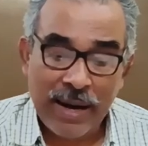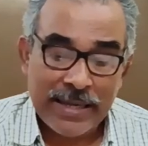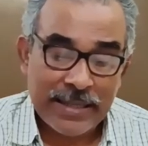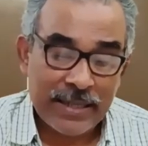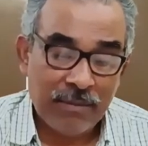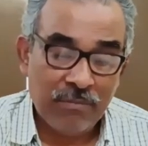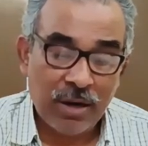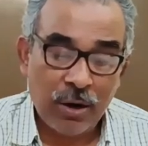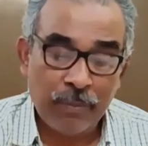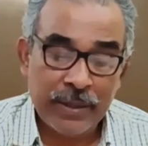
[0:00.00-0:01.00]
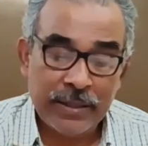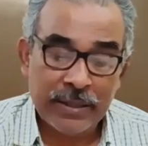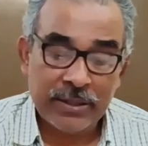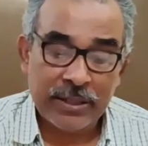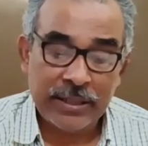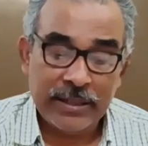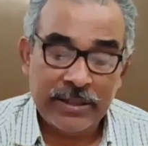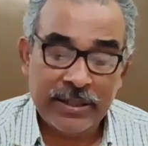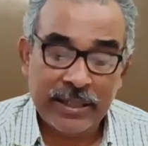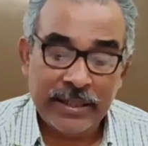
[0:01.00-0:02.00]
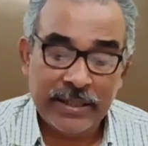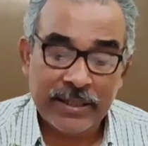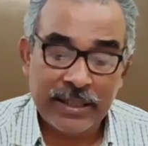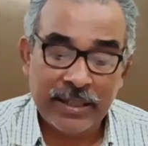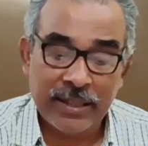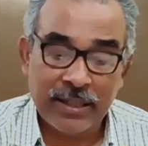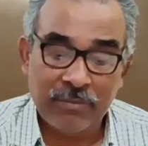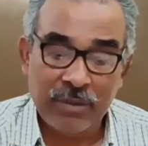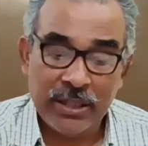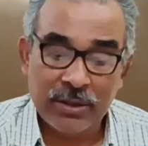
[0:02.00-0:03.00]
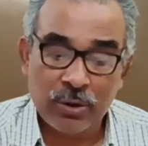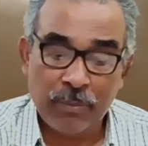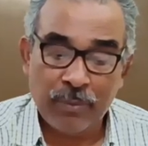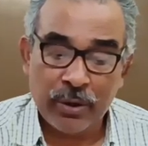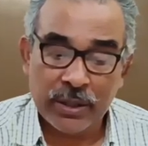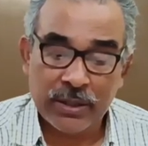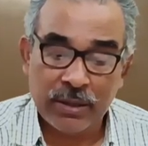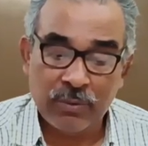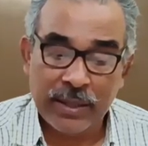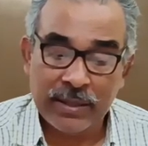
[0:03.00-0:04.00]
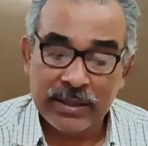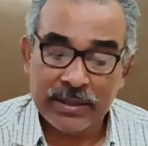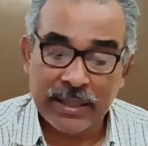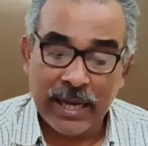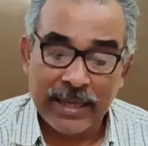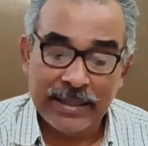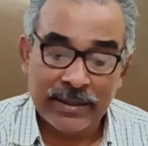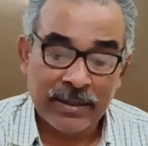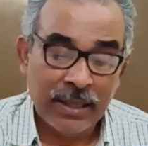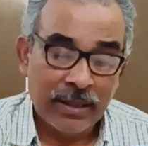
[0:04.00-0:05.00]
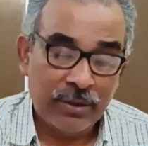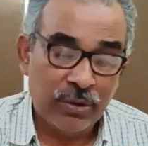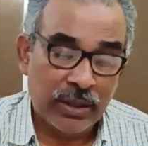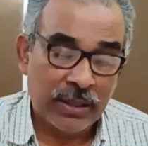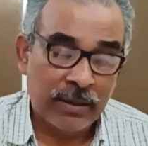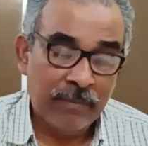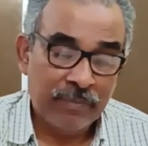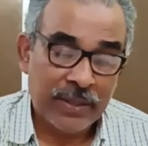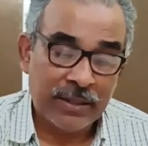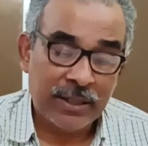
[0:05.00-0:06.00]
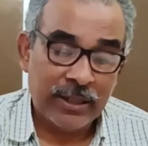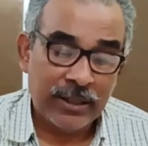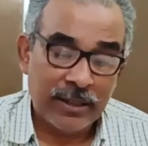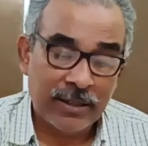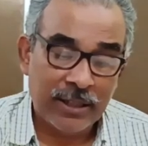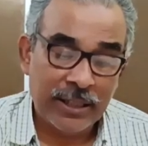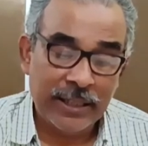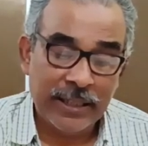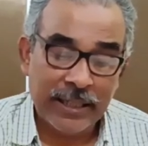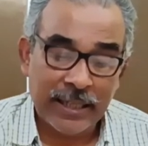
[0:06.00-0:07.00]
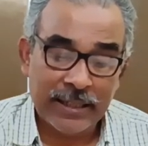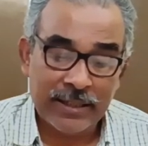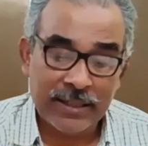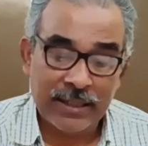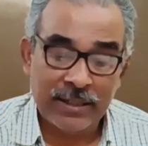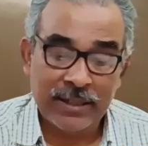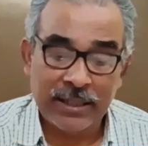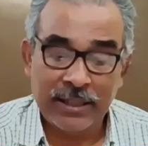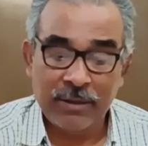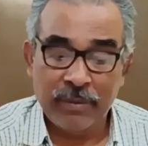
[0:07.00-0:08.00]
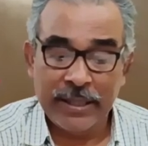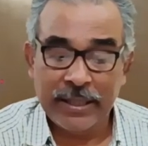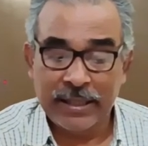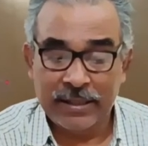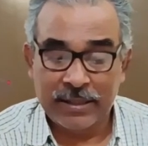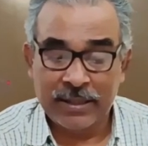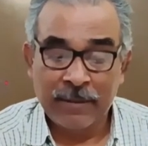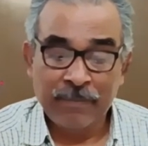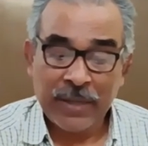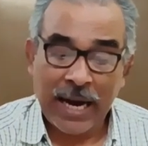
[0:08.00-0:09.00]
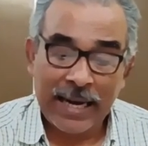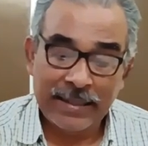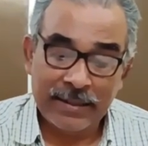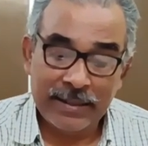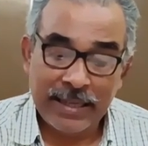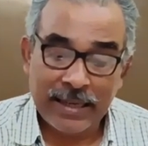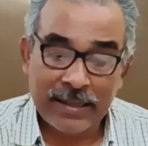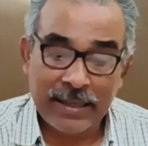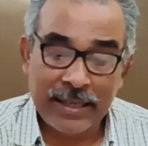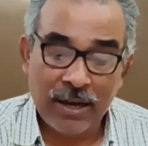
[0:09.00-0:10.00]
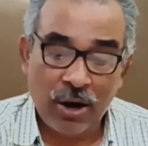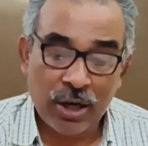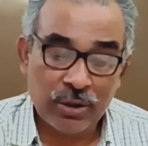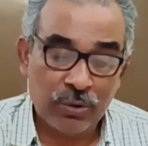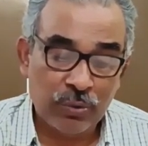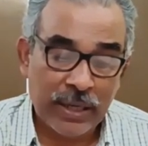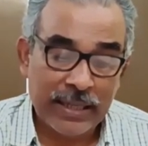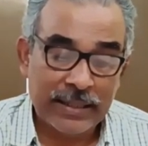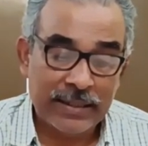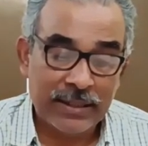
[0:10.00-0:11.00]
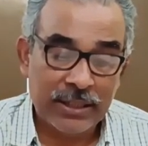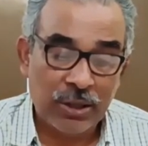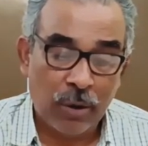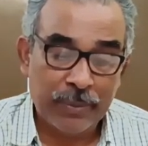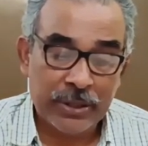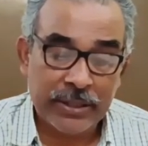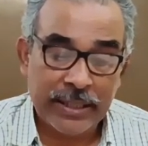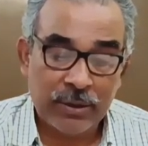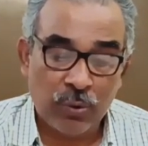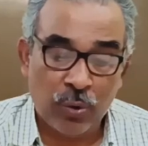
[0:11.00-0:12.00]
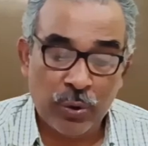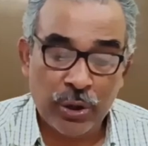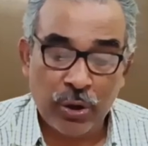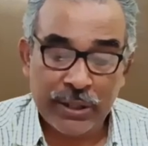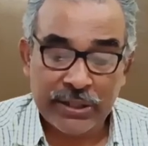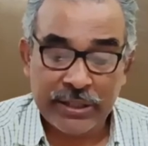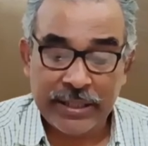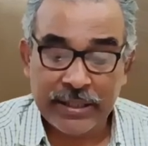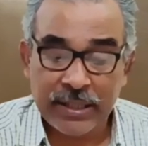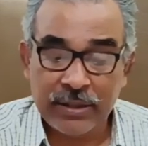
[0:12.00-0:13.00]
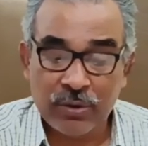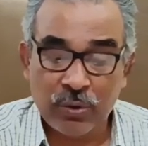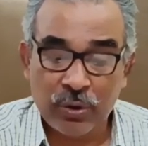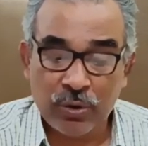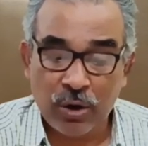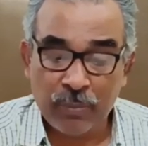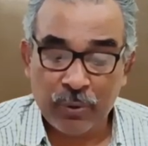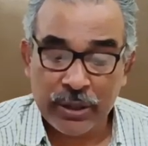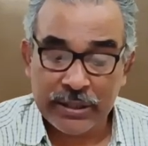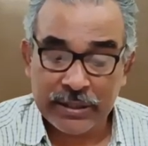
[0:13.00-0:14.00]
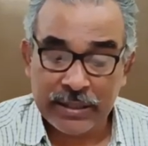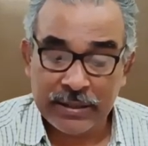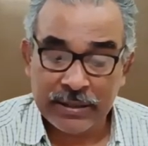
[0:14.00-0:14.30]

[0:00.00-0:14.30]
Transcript: quite a number of industries, trades, and other means of production were nationalized during the three decades since independence, either directly or through the agency of state-owned or state-controlled corporations,